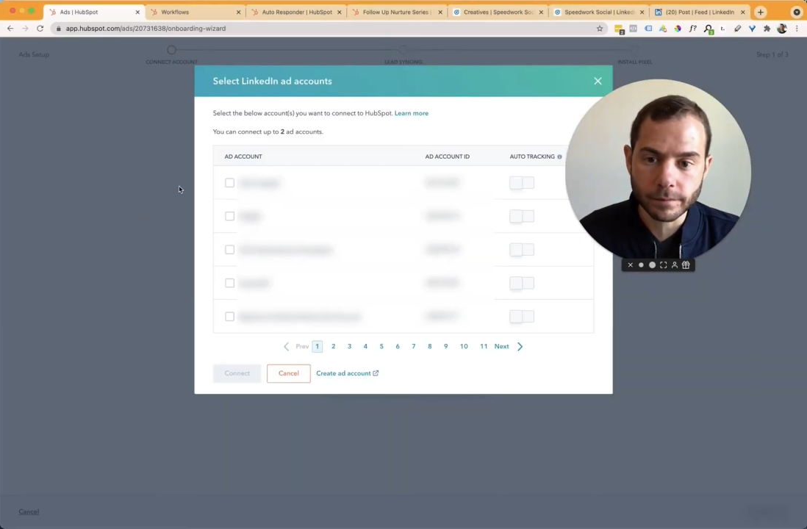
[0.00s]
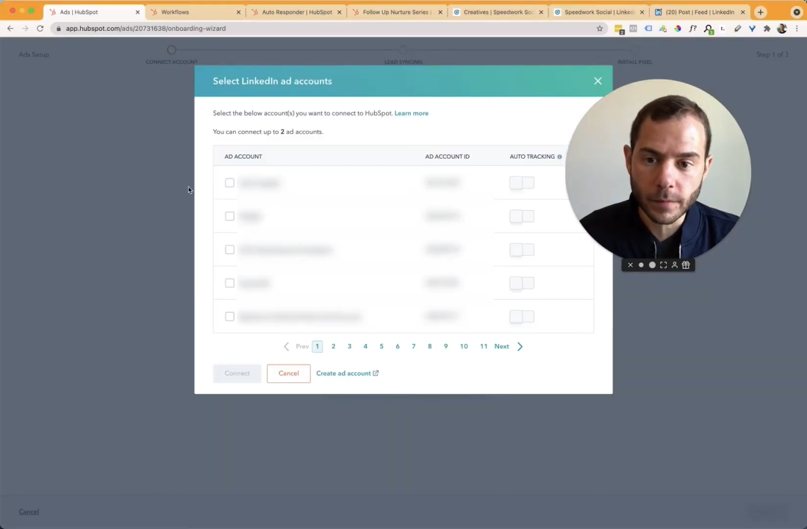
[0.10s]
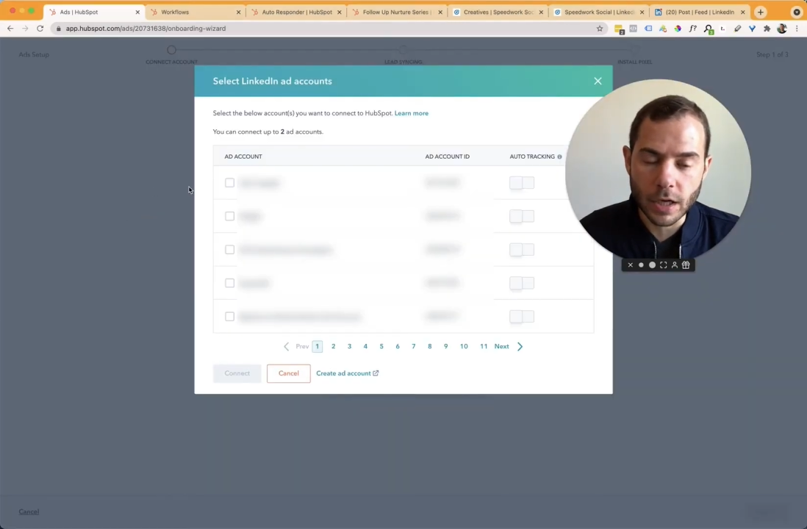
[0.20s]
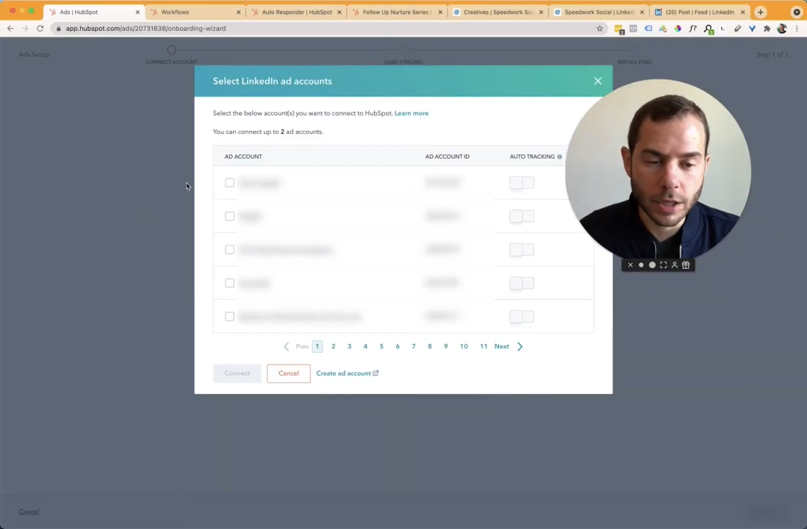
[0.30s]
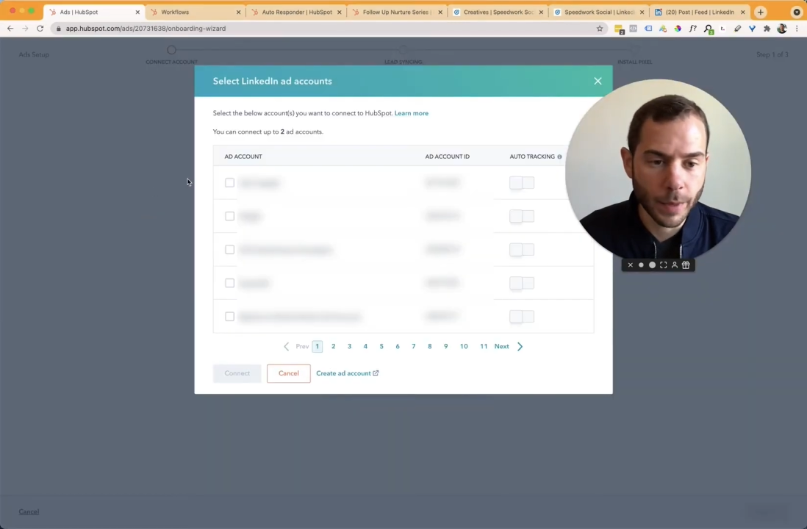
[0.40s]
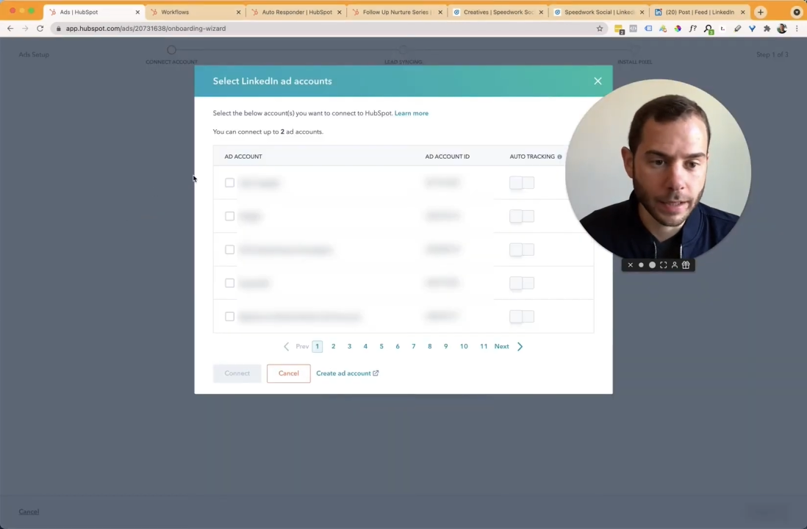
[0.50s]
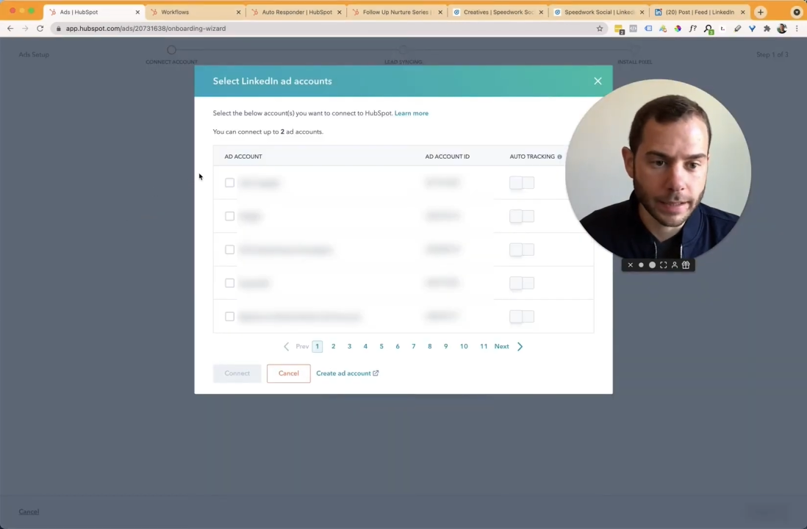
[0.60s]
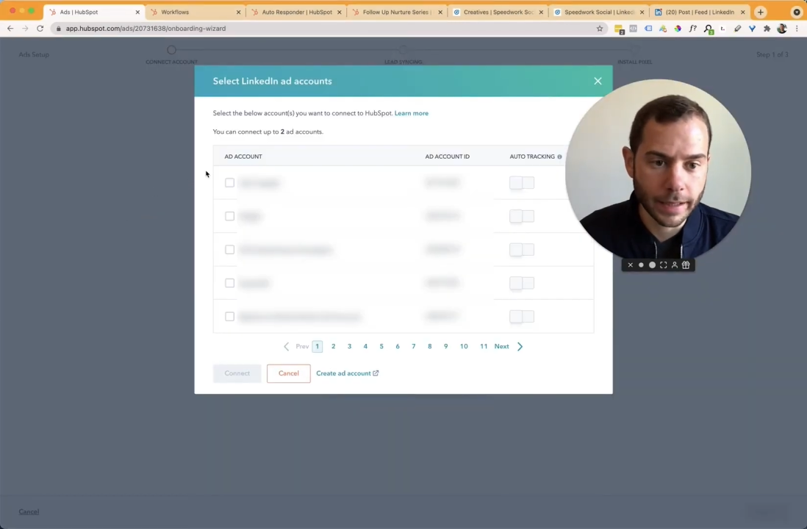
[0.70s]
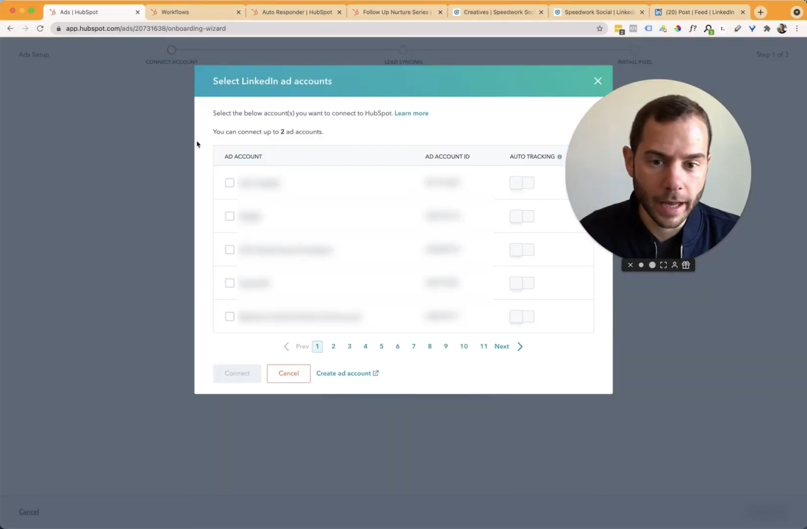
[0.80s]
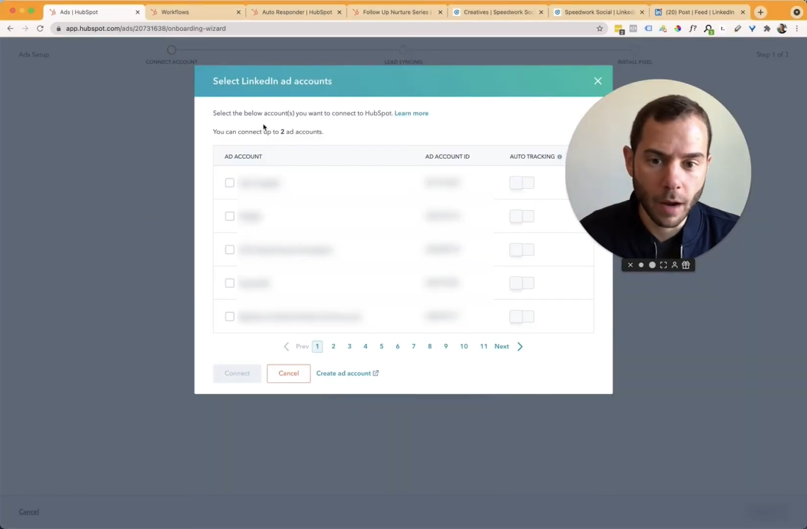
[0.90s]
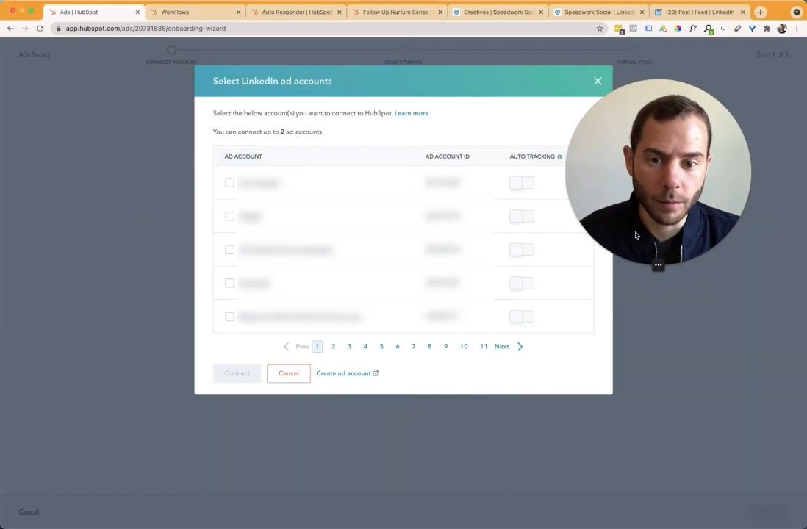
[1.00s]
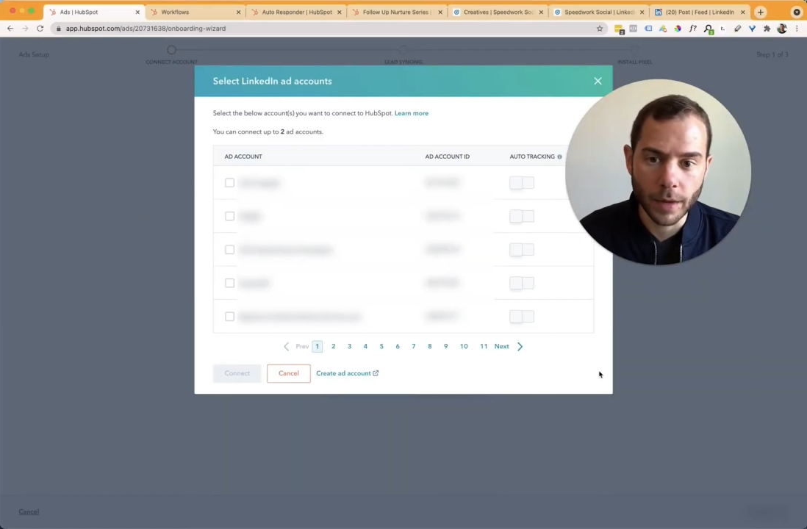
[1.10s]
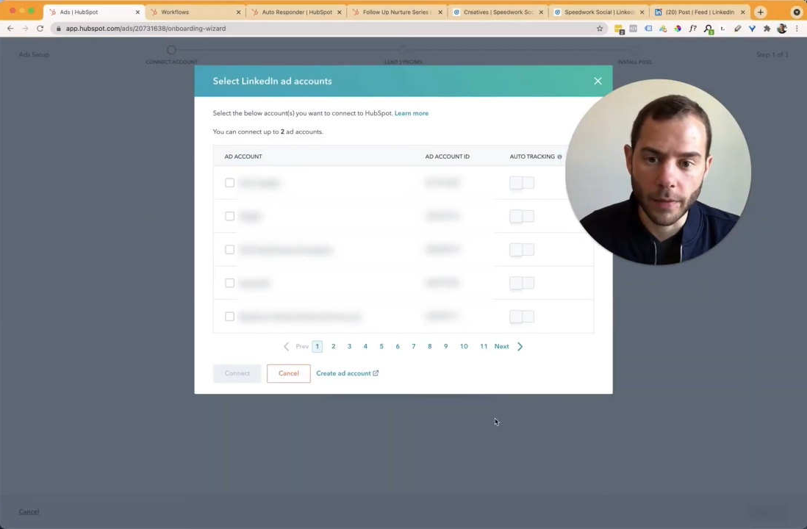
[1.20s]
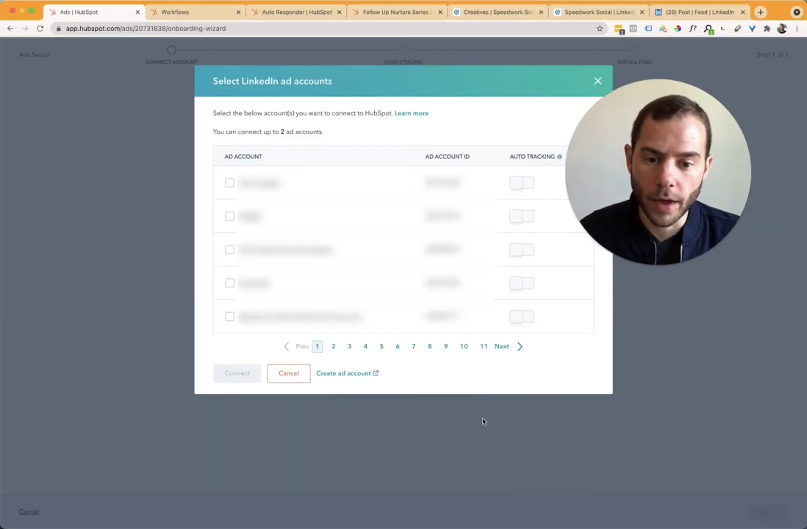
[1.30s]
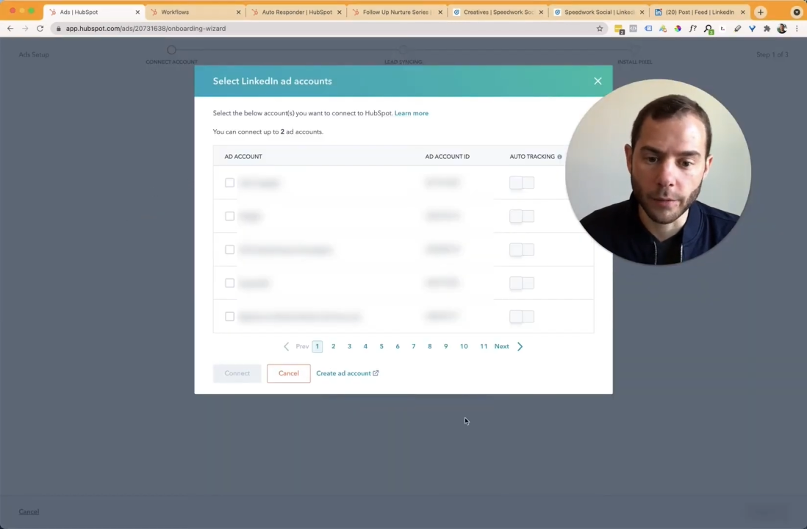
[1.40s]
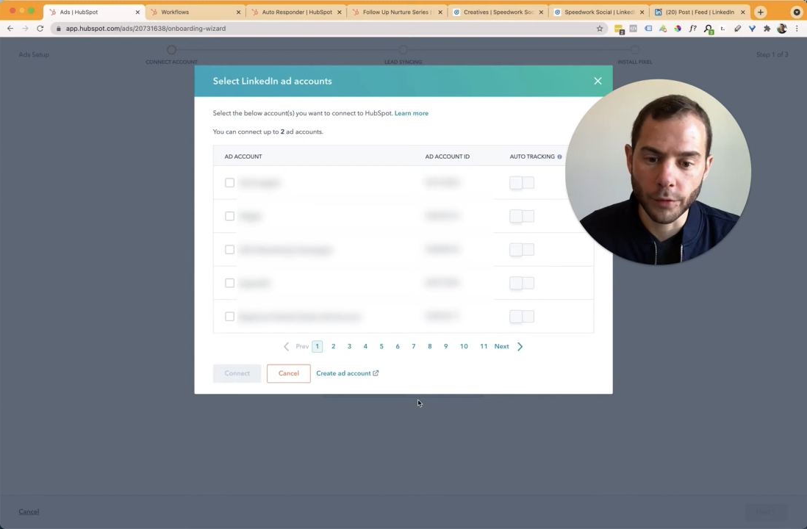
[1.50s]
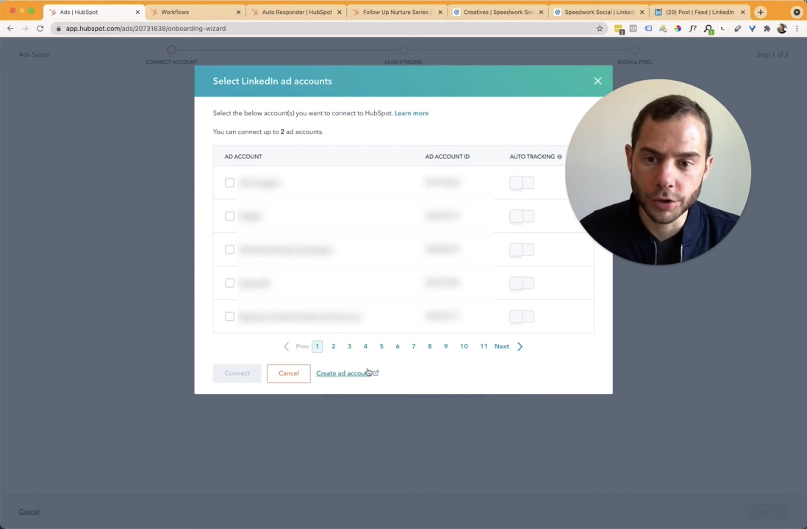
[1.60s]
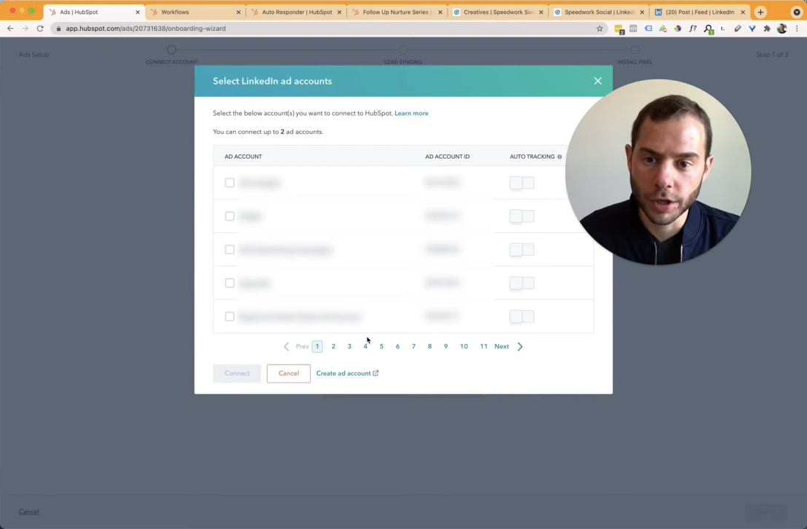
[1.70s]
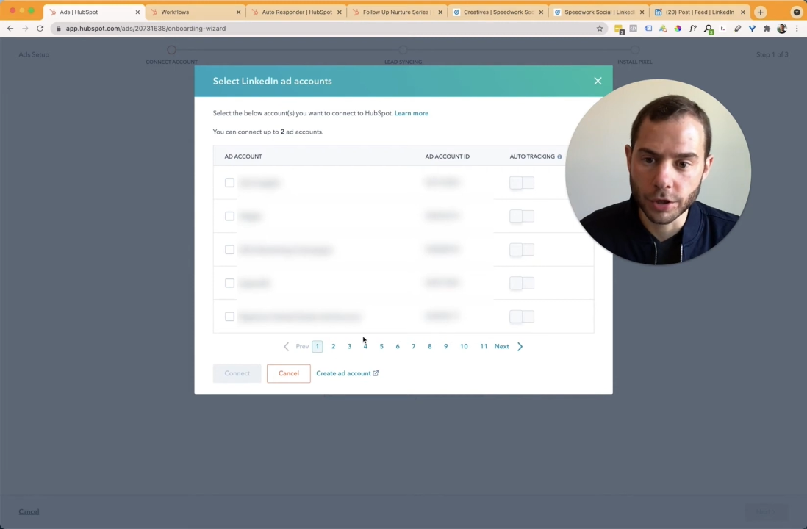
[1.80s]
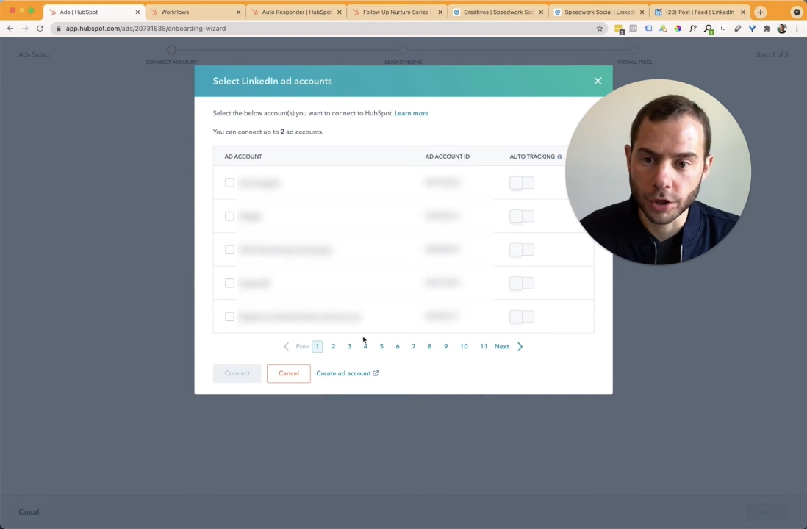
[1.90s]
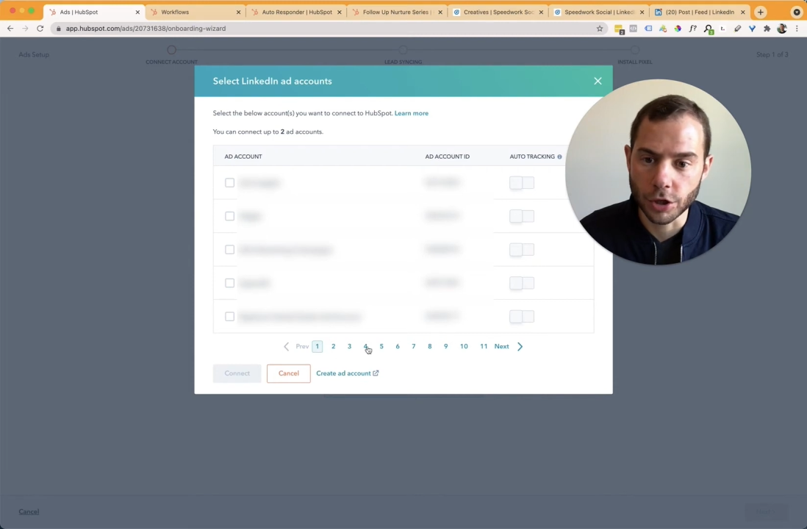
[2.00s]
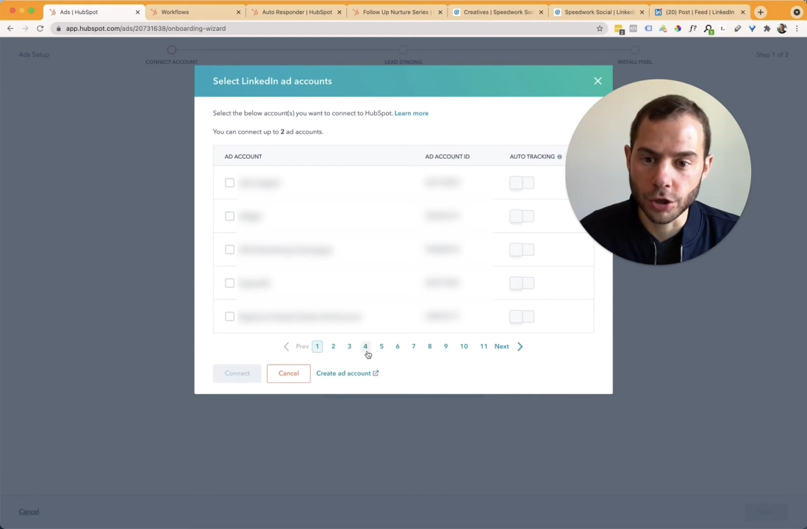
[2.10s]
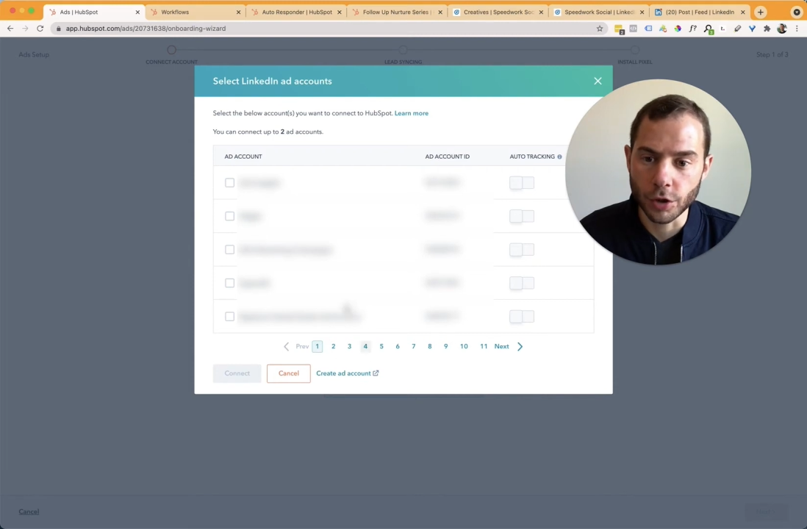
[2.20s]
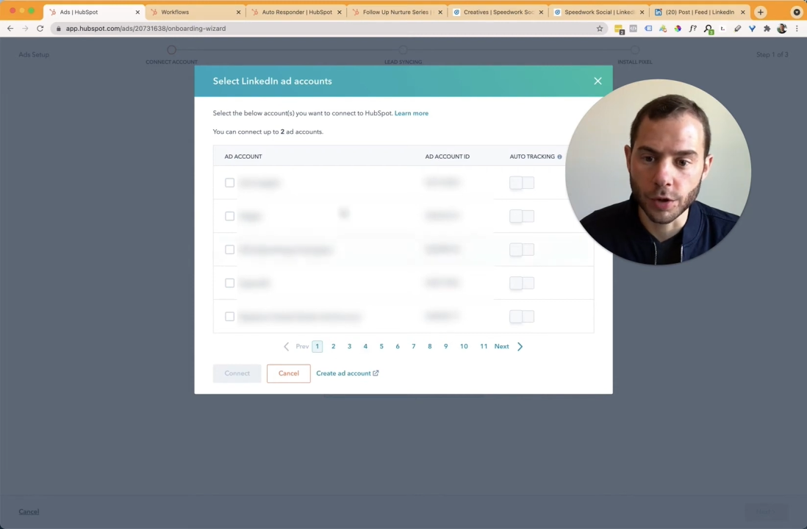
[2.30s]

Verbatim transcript: to my LinkedIn account, and then first thing it's going to do